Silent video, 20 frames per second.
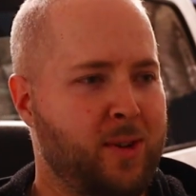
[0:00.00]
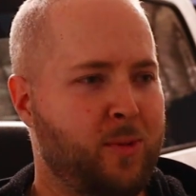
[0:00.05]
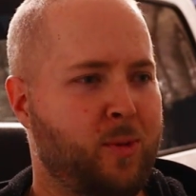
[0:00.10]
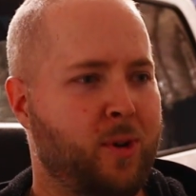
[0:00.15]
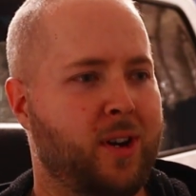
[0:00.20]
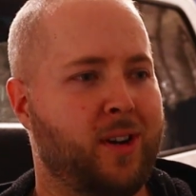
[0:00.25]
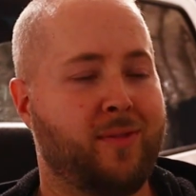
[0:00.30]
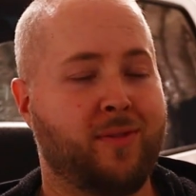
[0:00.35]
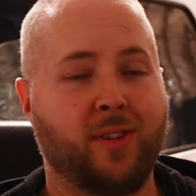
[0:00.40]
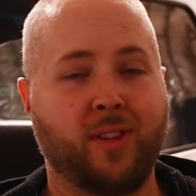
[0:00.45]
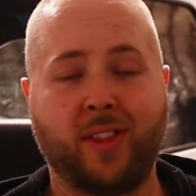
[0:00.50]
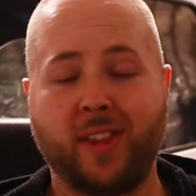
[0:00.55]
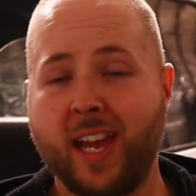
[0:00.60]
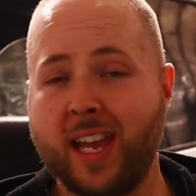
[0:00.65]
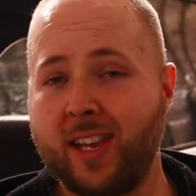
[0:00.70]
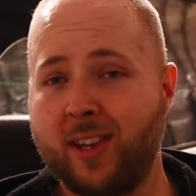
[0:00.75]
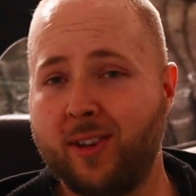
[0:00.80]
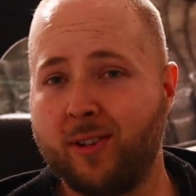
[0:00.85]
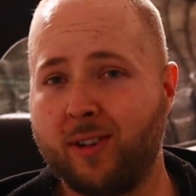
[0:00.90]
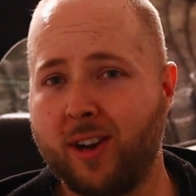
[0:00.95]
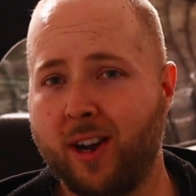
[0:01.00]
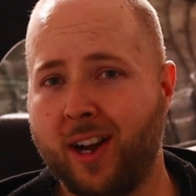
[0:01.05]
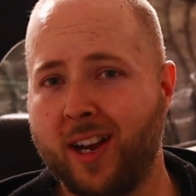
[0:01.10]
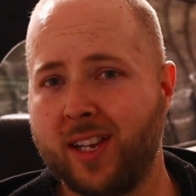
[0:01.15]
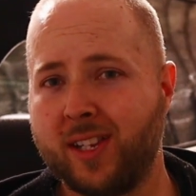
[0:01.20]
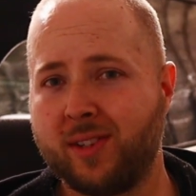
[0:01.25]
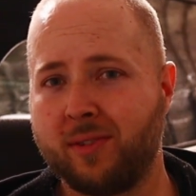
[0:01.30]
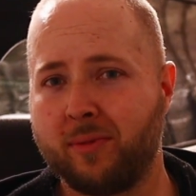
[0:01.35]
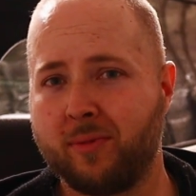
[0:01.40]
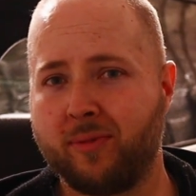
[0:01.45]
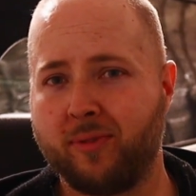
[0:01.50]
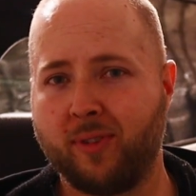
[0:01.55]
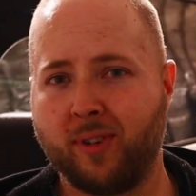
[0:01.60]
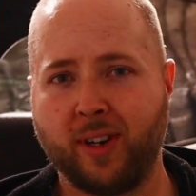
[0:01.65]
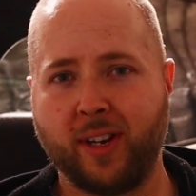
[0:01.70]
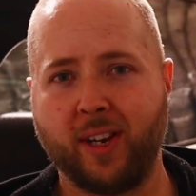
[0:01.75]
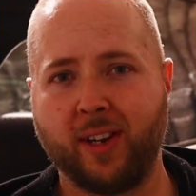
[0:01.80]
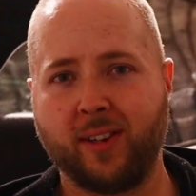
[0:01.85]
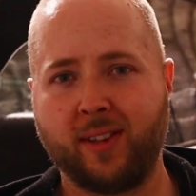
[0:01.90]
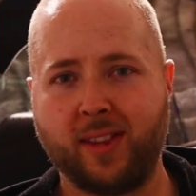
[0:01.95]
wonderful. Thank you guys
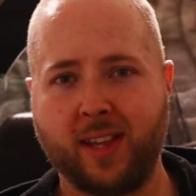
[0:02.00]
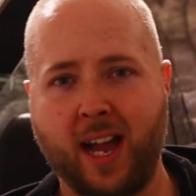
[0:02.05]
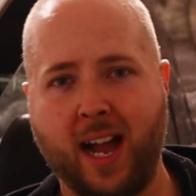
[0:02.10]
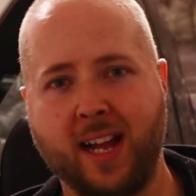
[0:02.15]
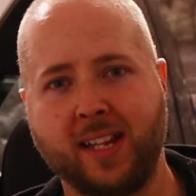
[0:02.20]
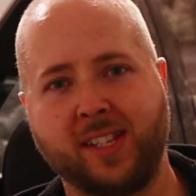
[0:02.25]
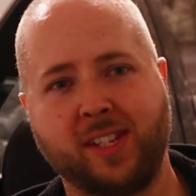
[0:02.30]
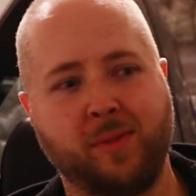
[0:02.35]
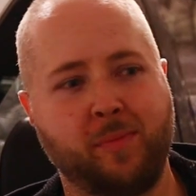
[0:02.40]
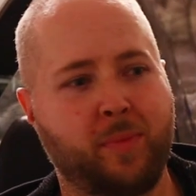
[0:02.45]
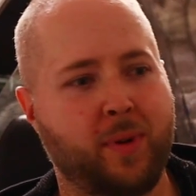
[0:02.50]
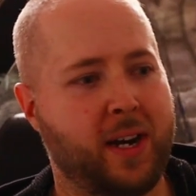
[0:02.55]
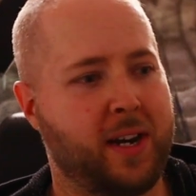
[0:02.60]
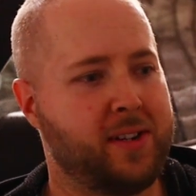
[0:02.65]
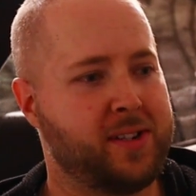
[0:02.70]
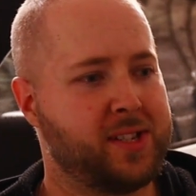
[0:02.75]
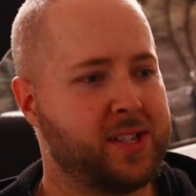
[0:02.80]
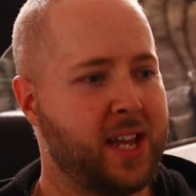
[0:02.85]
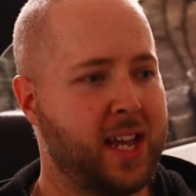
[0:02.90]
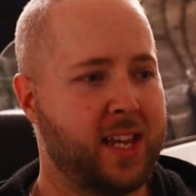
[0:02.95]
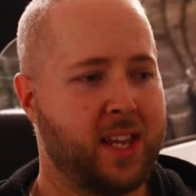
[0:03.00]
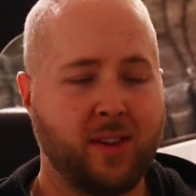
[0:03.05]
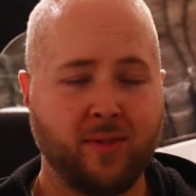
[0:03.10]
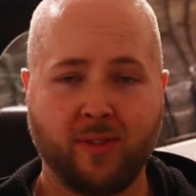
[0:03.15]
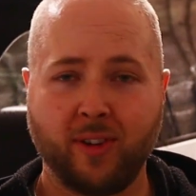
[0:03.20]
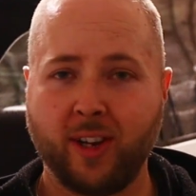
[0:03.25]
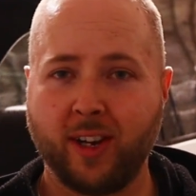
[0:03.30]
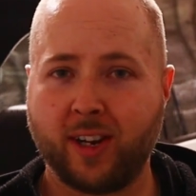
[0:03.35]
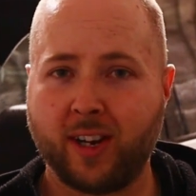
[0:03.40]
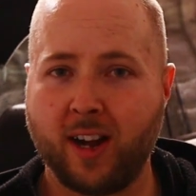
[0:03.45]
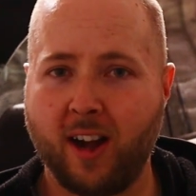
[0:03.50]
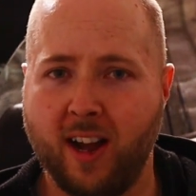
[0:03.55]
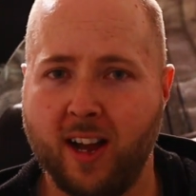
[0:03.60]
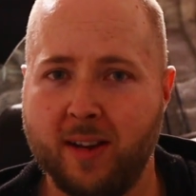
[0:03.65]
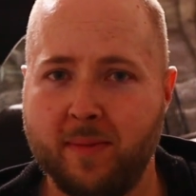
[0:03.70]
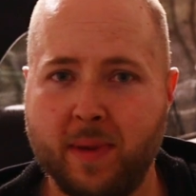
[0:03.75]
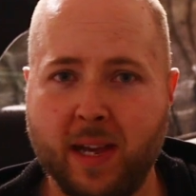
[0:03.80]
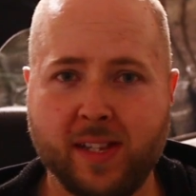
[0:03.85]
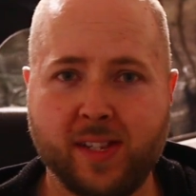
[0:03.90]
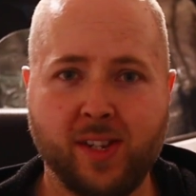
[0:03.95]
for your thoughts and prayers. Thank you for your
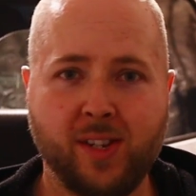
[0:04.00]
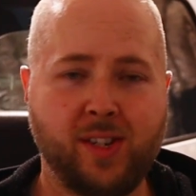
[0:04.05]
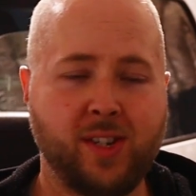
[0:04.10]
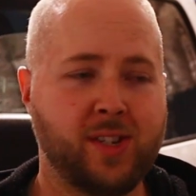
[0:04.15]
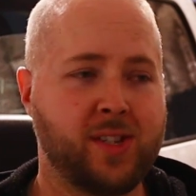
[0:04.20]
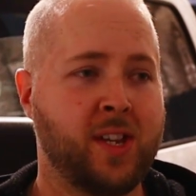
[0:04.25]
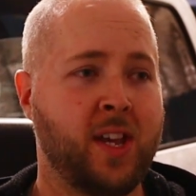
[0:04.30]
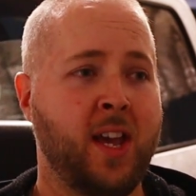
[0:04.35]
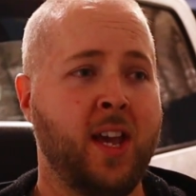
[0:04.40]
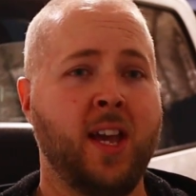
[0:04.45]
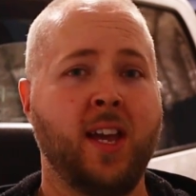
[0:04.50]
kind messages.